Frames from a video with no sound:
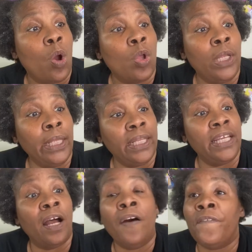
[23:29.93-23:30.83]

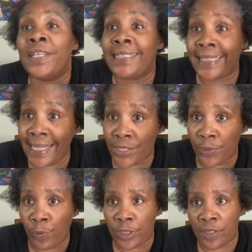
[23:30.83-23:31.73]
lily of the
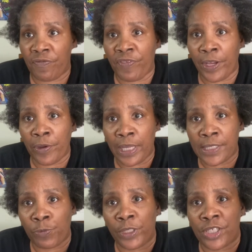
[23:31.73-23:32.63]
desert, which, a very,
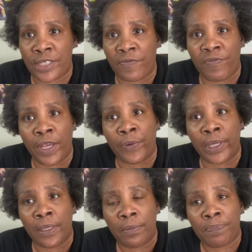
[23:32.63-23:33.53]
is, which is a
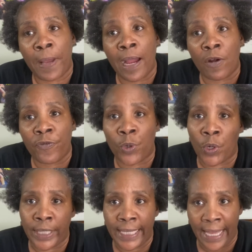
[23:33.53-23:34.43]
very powerful
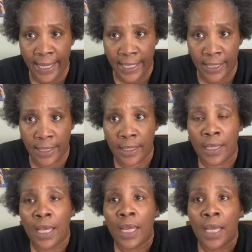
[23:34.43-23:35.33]
organic
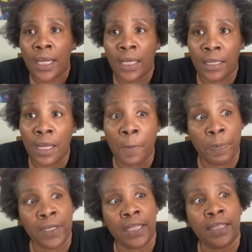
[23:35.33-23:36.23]

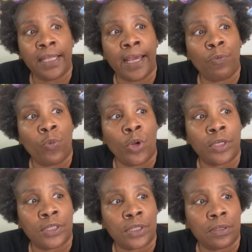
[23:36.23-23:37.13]
company that
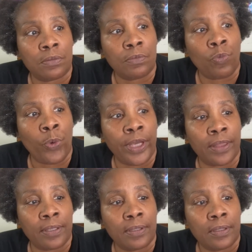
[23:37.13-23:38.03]
works
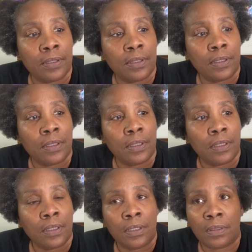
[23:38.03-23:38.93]
with
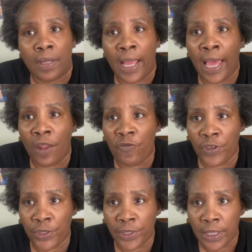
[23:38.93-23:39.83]
aloe
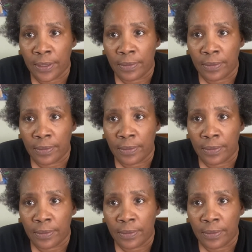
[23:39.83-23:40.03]
vera.